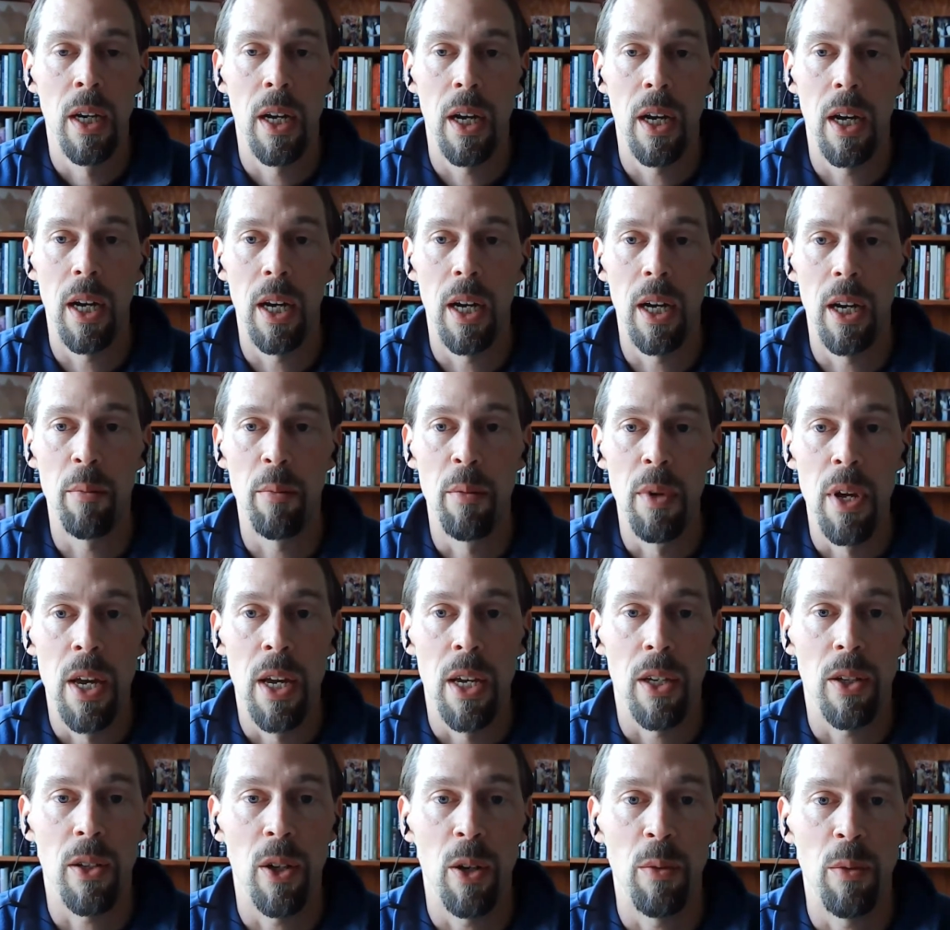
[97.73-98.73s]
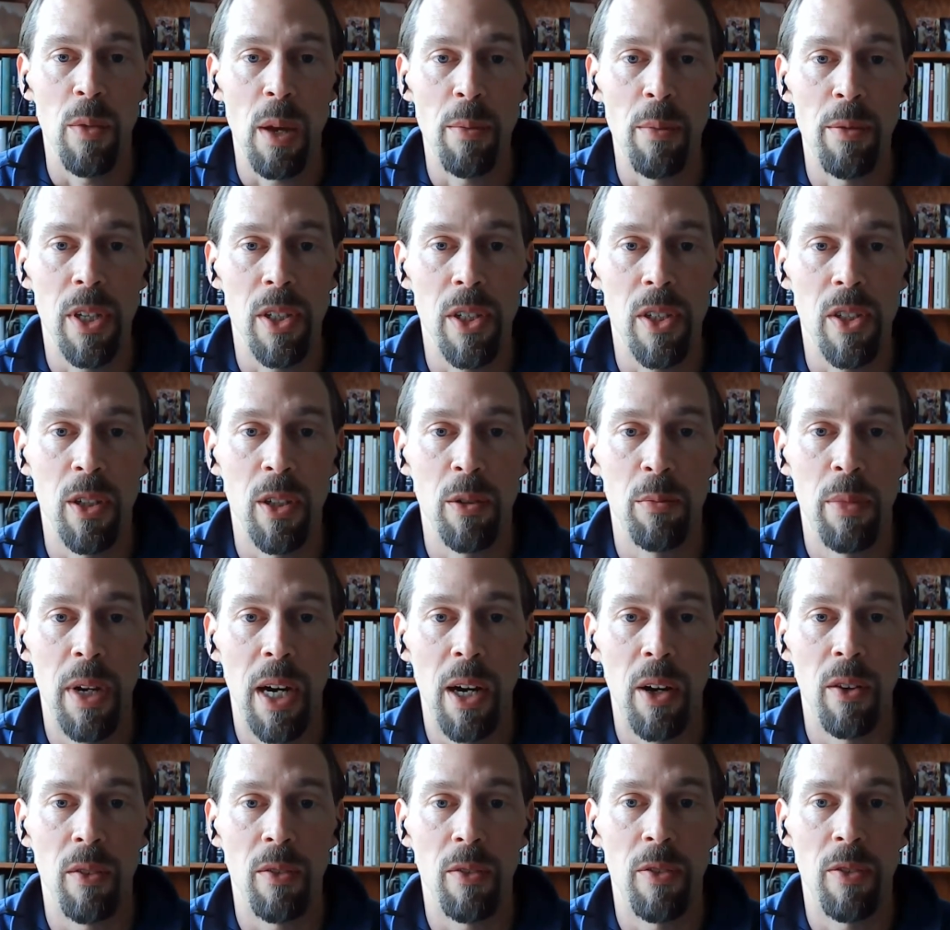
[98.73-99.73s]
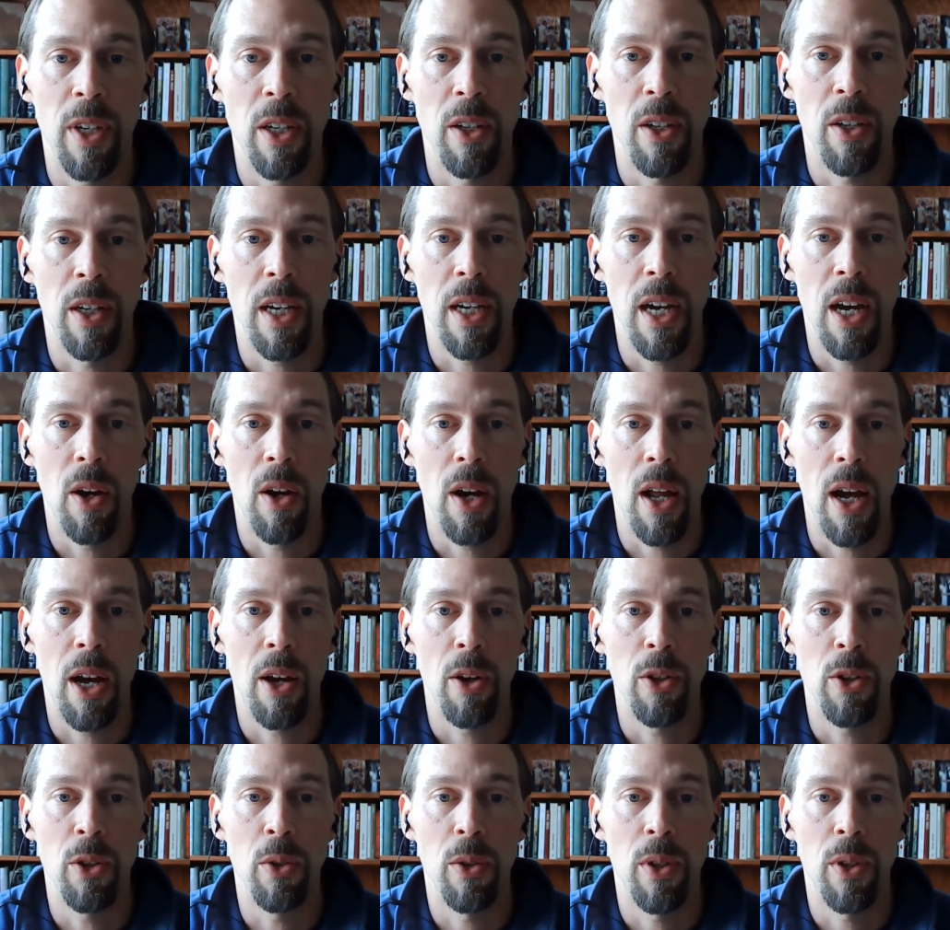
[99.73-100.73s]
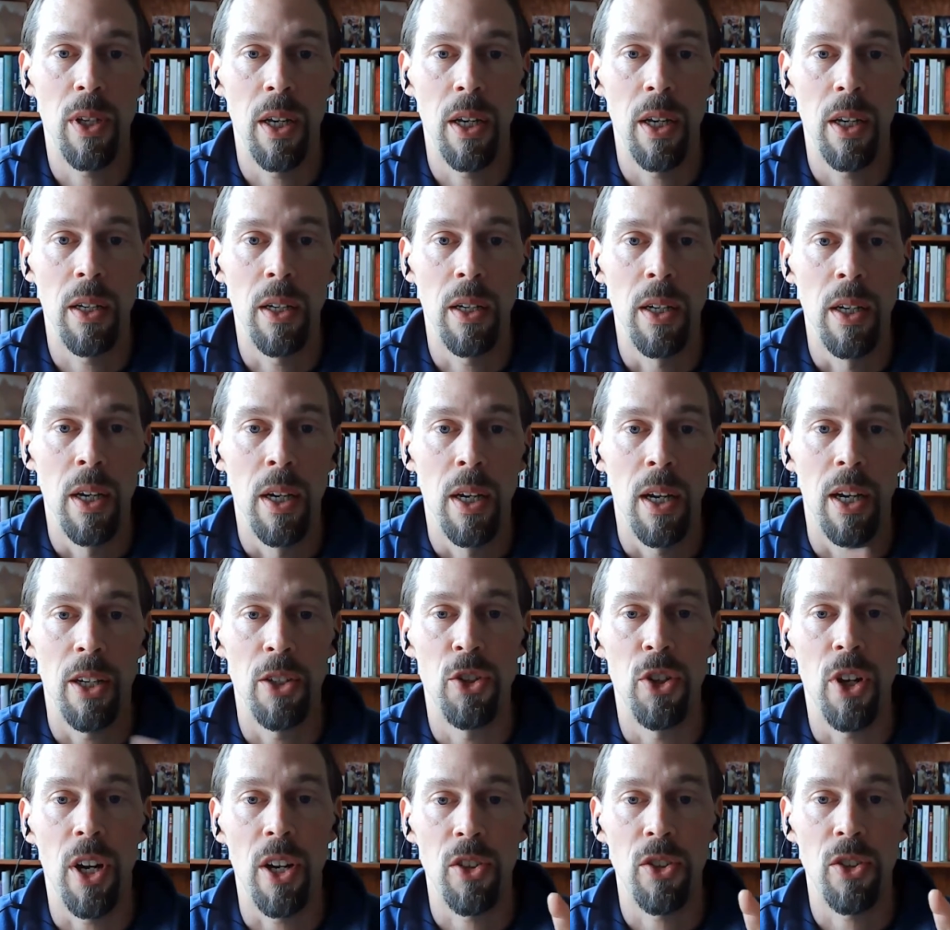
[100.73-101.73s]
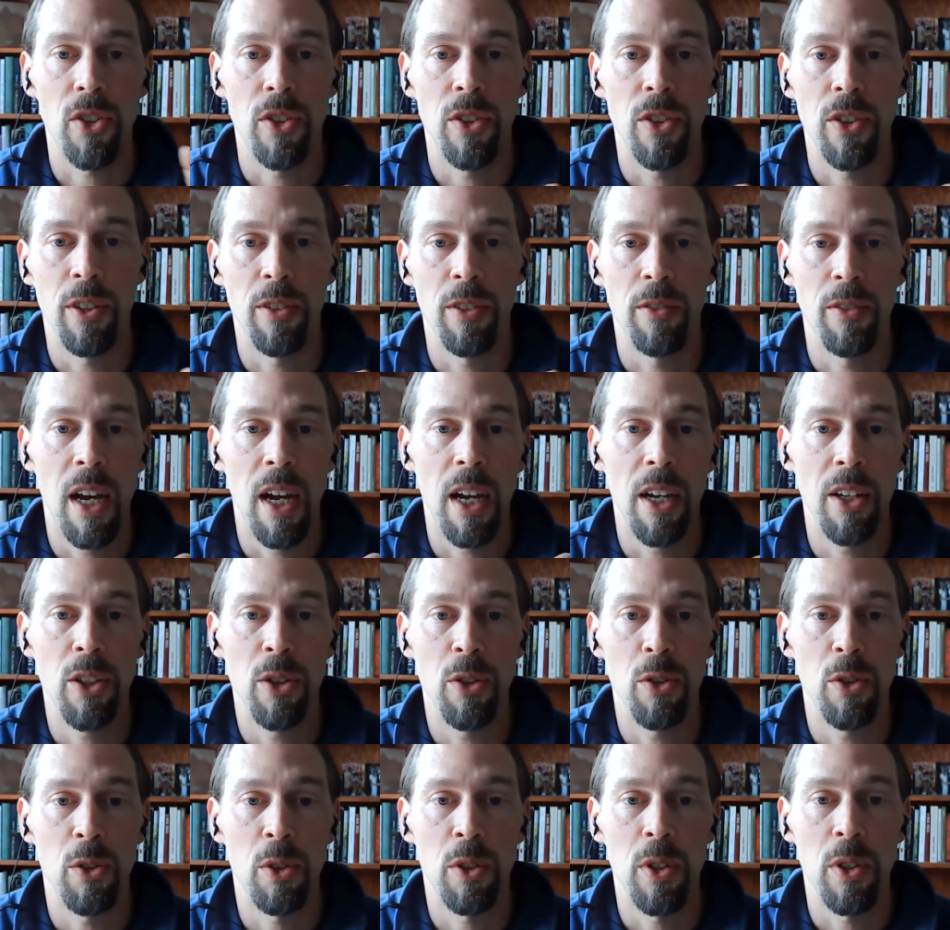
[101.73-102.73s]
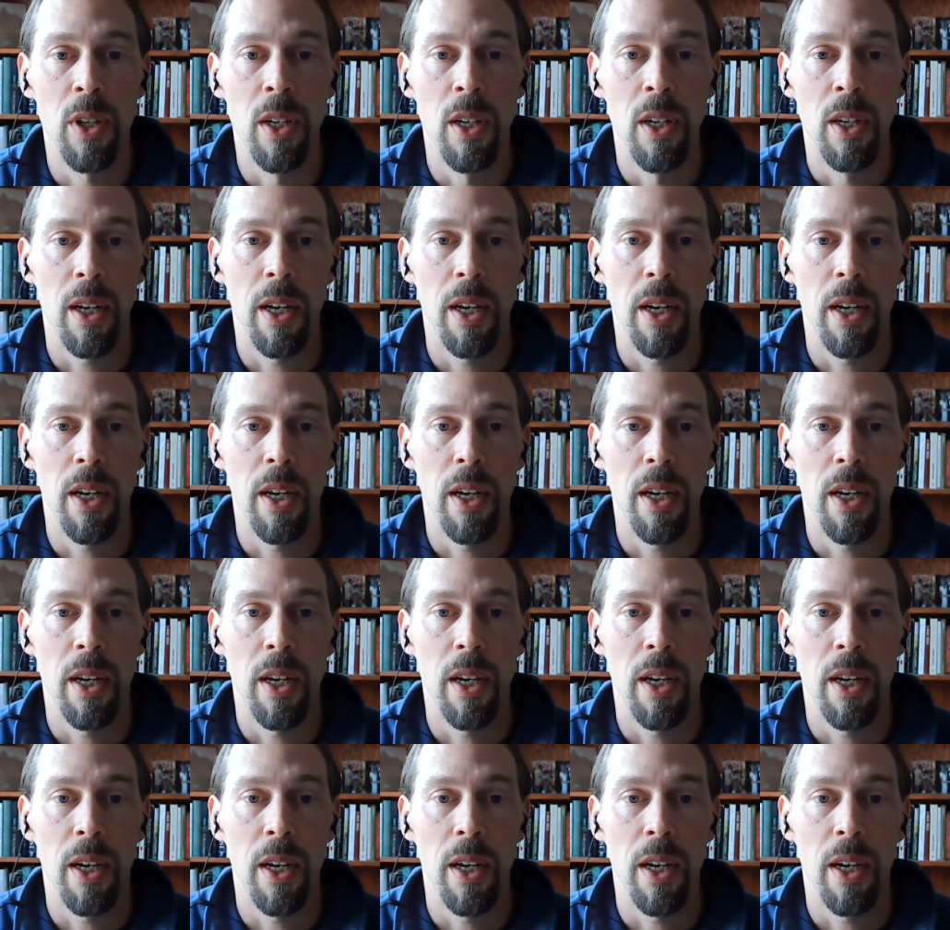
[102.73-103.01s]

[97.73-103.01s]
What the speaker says: You know, maybe it's about figuring out how you can adjust your values